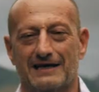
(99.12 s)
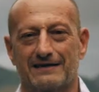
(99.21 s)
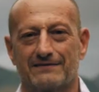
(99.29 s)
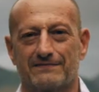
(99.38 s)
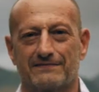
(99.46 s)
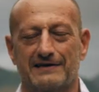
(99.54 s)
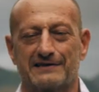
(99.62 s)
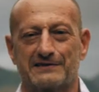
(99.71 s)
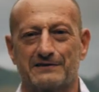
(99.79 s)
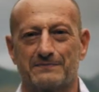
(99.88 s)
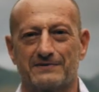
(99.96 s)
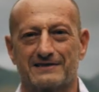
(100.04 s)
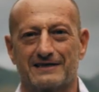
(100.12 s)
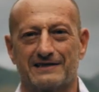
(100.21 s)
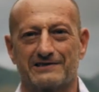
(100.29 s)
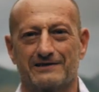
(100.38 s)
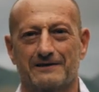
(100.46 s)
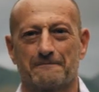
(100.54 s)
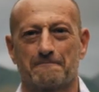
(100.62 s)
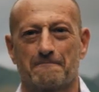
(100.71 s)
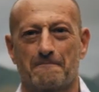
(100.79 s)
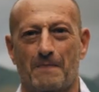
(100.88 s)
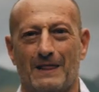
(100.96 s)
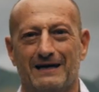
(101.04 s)
At the front of the procession,
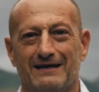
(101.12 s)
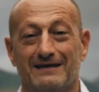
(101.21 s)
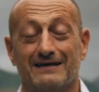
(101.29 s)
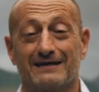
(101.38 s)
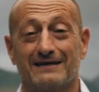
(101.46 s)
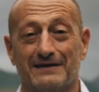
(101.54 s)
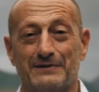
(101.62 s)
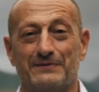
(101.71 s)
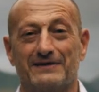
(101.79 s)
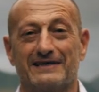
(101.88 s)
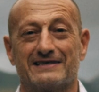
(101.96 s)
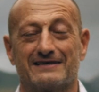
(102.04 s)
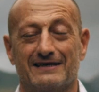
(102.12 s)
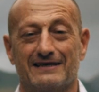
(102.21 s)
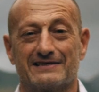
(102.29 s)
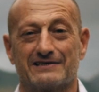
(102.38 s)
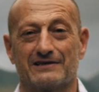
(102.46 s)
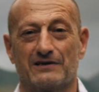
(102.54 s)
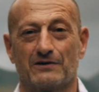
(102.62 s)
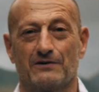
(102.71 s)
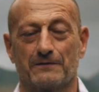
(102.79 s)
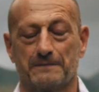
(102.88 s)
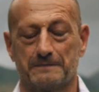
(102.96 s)
there he is, there's the god.